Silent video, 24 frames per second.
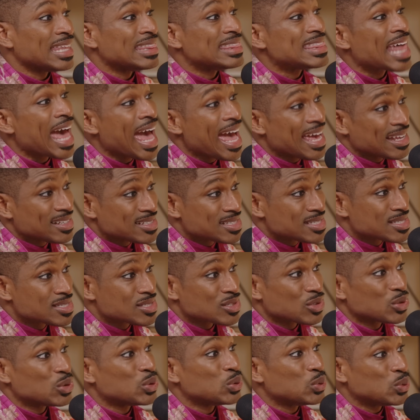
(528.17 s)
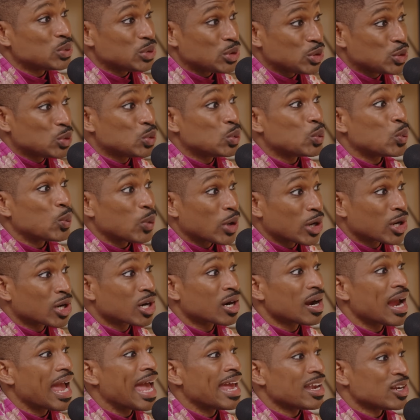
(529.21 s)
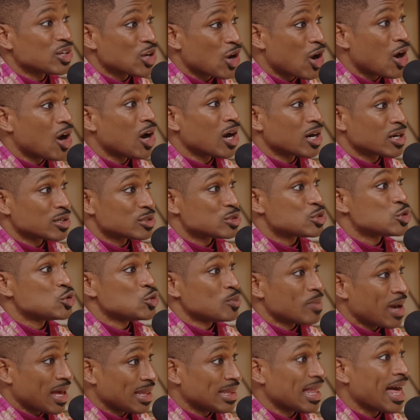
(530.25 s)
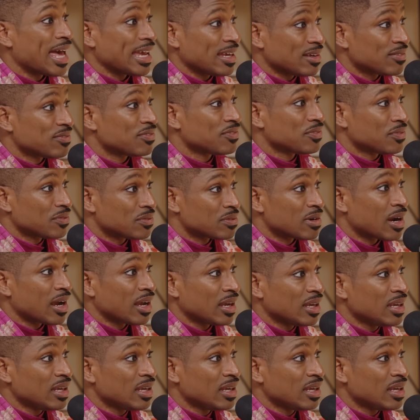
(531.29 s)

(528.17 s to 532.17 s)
And that's who you were and are to my life. Right.